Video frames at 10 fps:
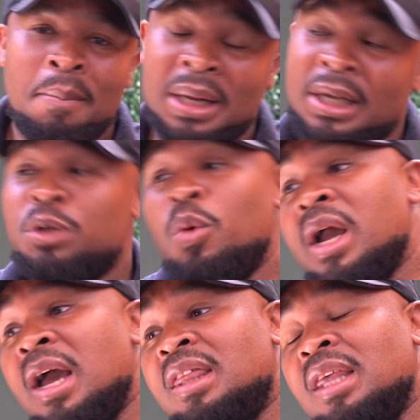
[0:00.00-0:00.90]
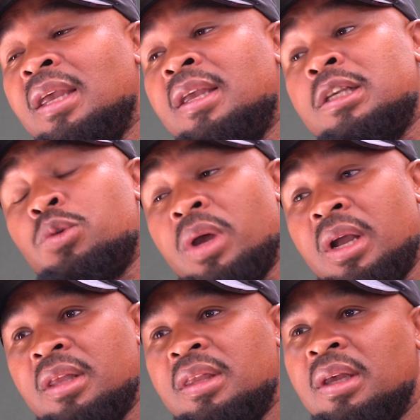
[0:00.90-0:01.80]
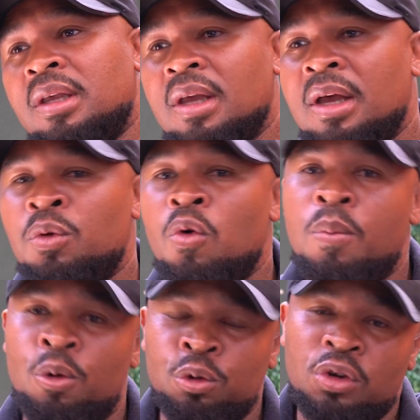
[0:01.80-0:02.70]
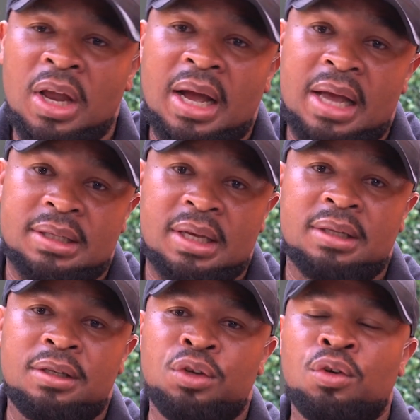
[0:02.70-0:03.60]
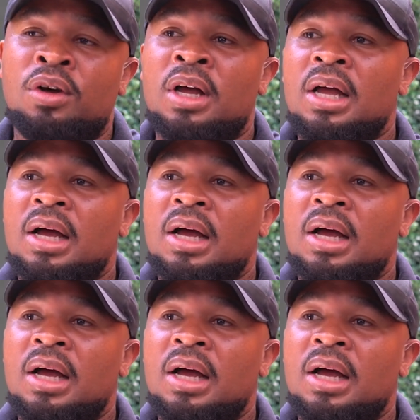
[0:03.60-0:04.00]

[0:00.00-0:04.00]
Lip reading: But his work ethic, and Ubuntu, like I said, you know,